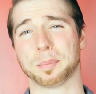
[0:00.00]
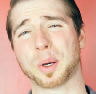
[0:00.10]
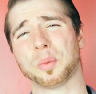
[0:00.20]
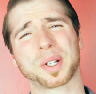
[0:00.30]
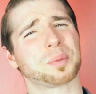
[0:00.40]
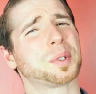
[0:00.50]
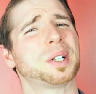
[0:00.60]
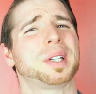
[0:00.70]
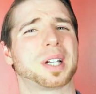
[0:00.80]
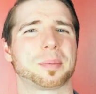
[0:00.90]
But what it
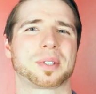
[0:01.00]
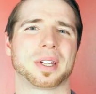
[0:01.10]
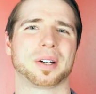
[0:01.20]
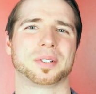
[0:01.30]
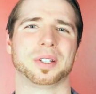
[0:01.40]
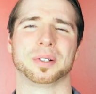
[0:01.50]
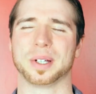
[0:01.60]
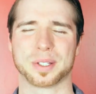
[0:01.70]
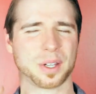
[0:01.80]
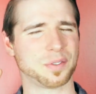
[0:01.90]
really comes down
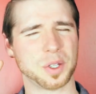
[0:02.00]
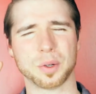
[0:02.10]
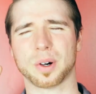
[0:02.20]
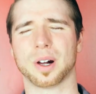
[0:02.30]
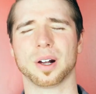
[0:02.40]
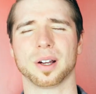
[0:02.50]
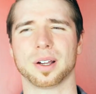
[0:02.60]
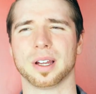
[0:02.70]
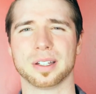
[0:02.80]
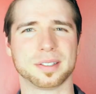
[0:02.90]
to is if you are